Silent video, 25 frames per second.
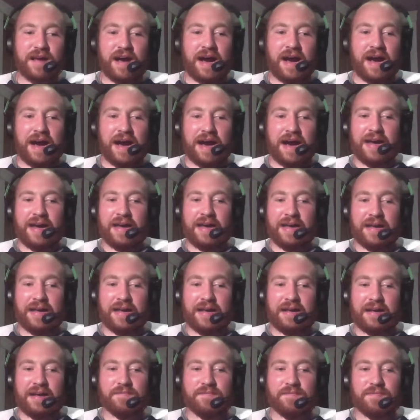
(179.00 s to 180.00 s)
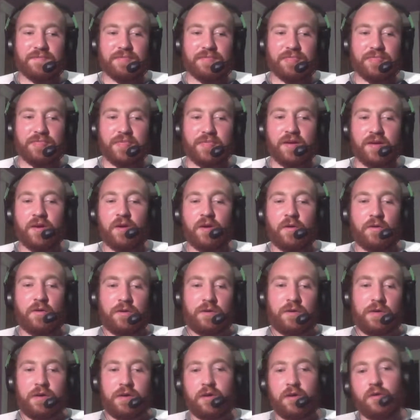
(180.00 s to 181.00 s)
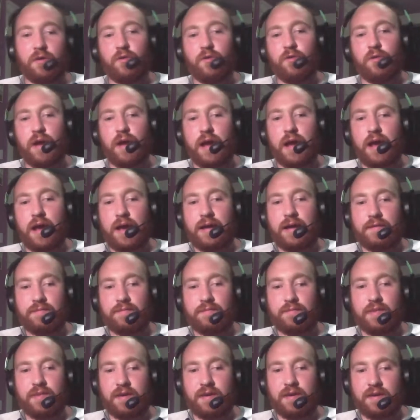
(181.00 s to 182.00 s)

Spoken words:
I owe you and